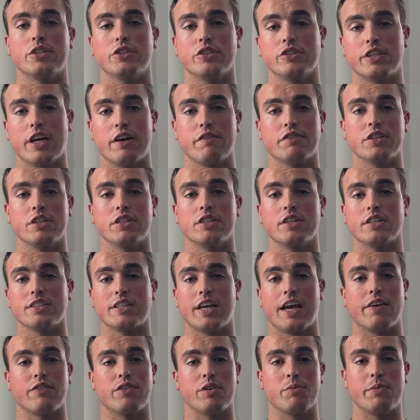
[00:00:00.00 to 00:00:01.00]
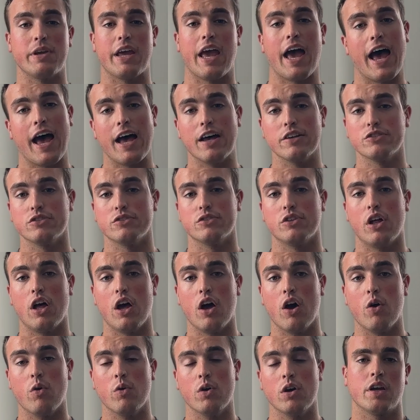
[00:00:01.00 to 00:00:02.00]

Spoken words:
Your deficit doesn't have to be as low.